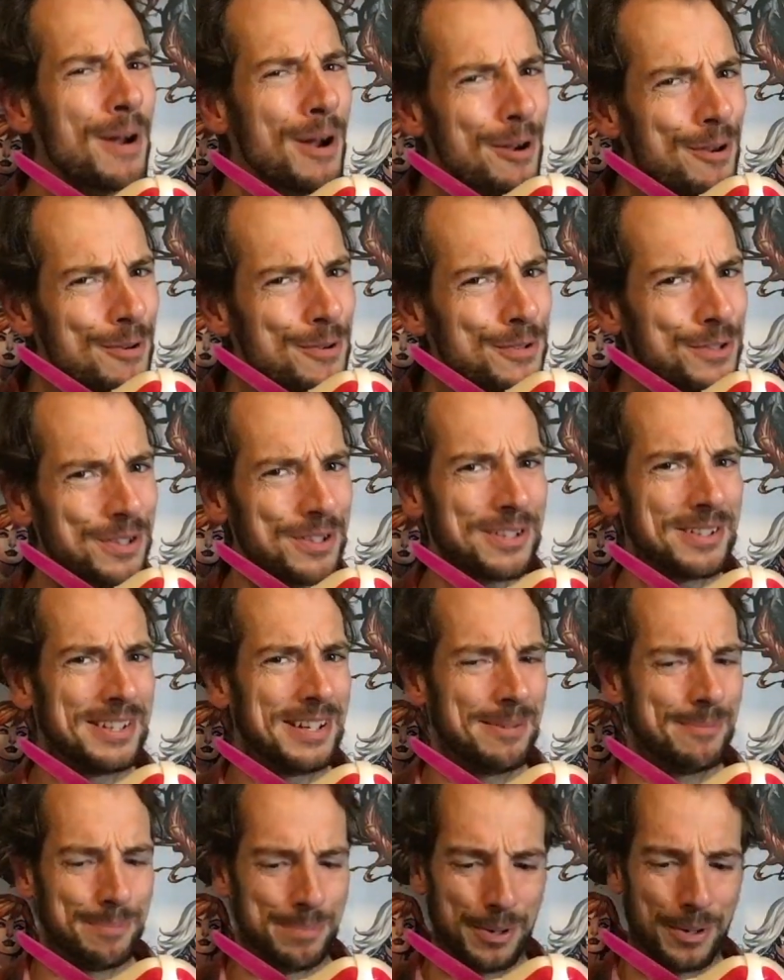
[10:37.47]
most
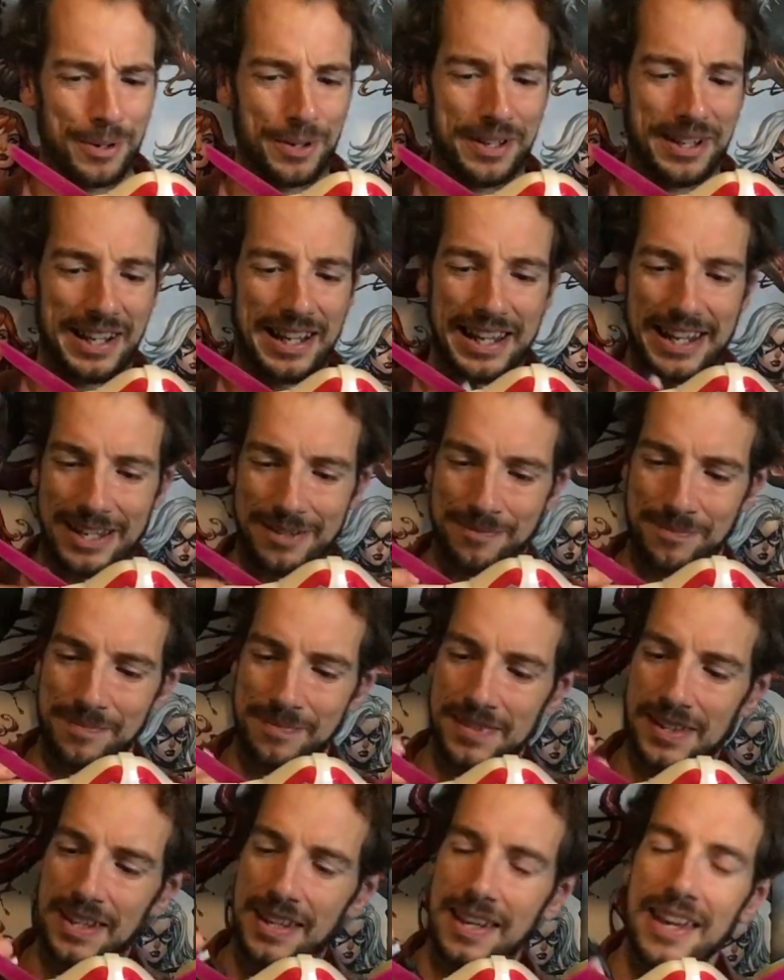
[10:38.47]
importantly,
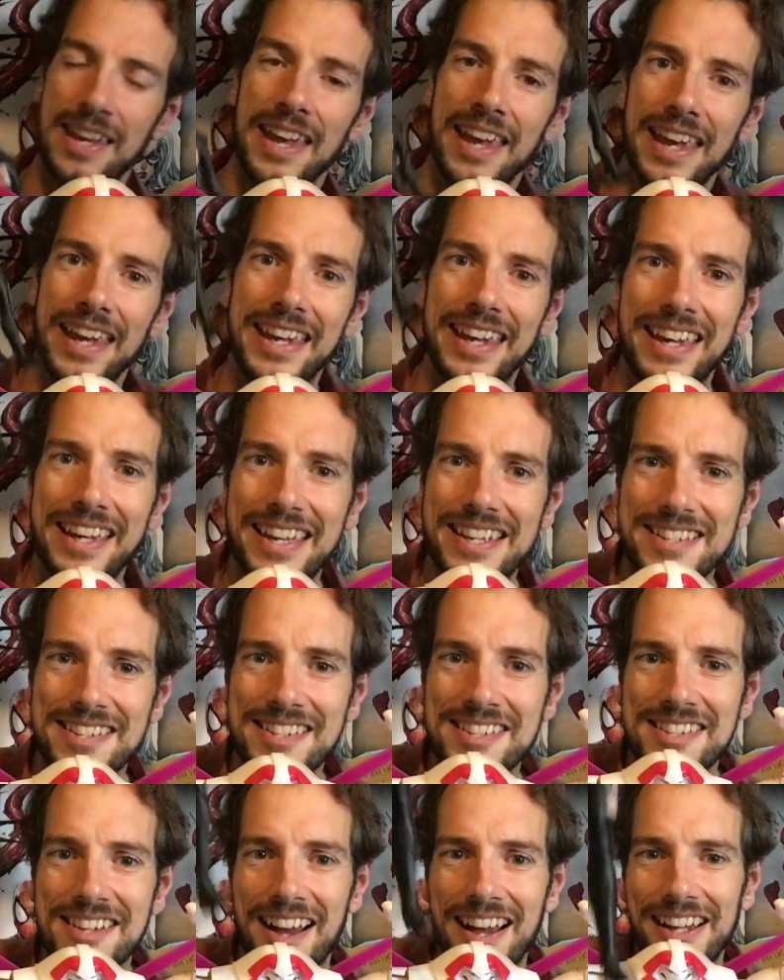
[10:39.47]
here is
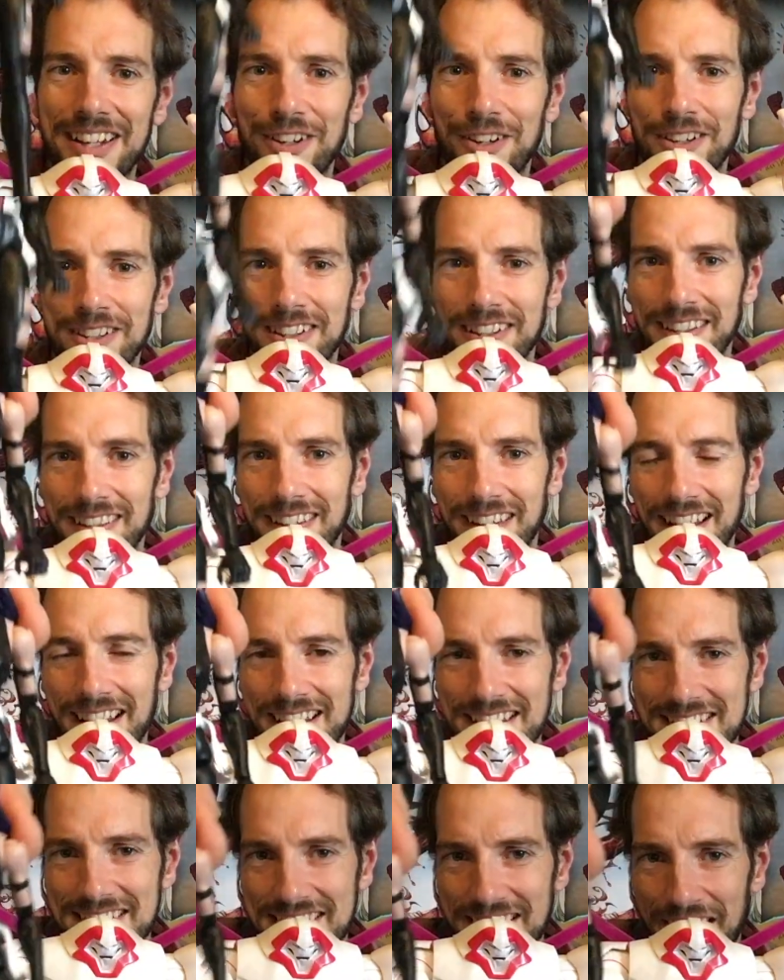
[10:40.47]
Psylocke
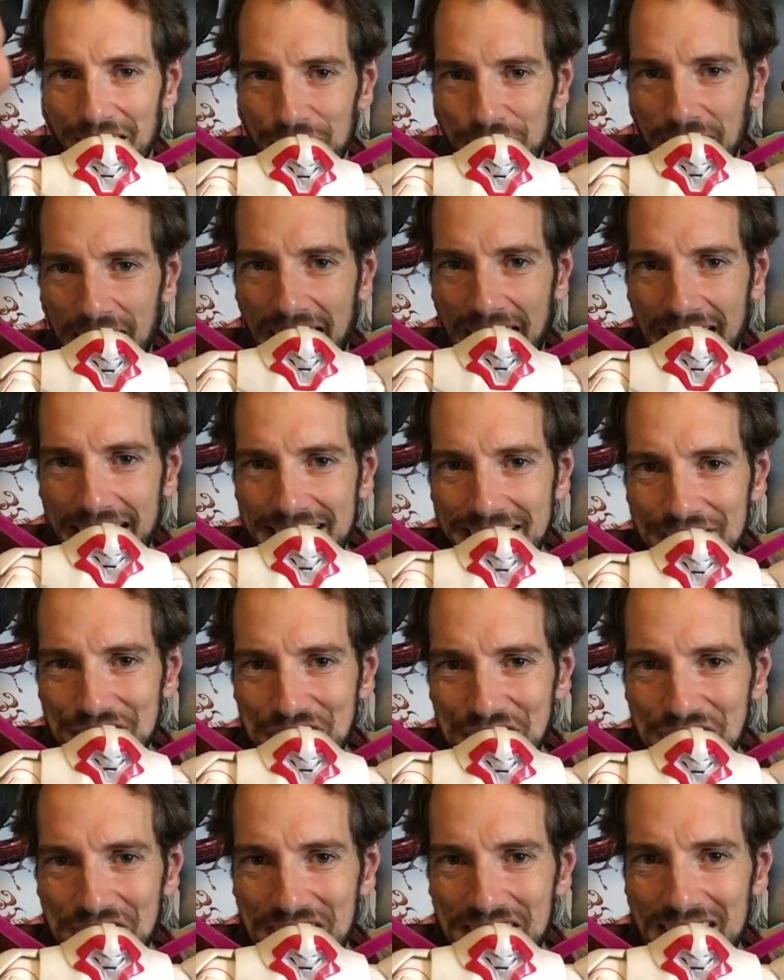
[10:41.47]
herself. And
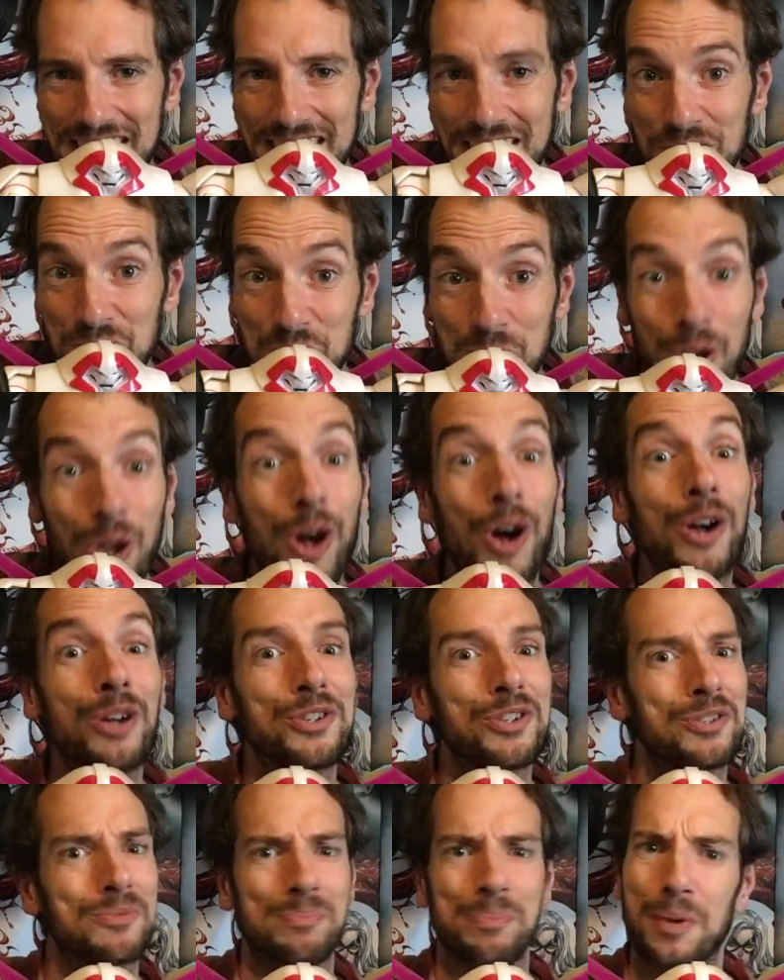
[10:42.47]
she
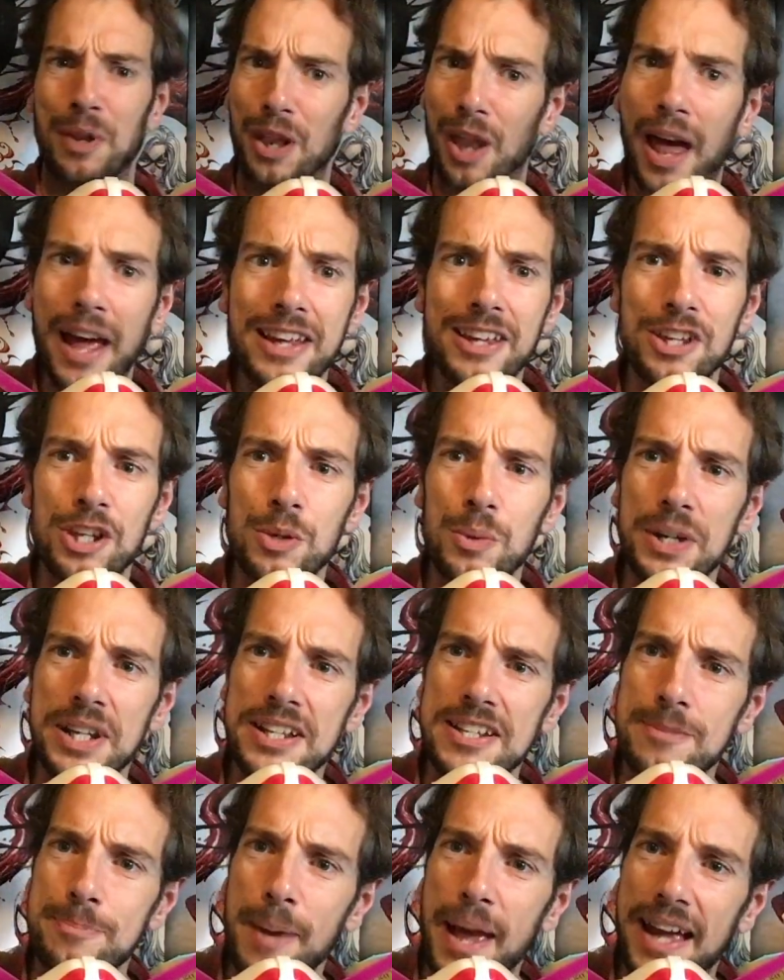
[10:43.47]
looks like you would
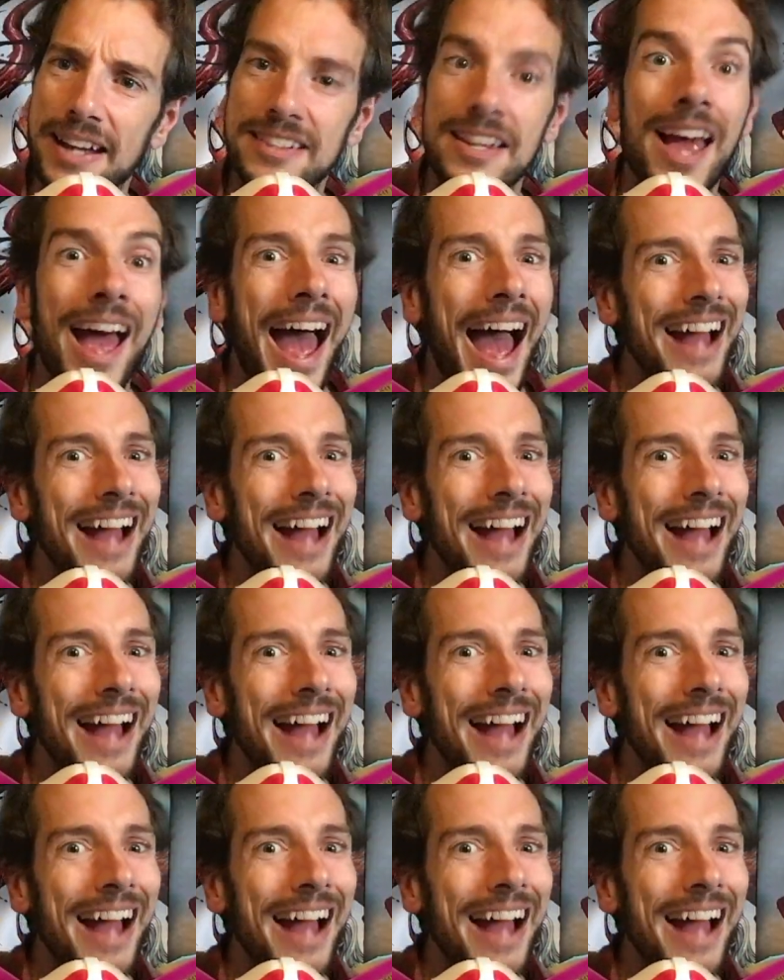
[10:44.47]
expect.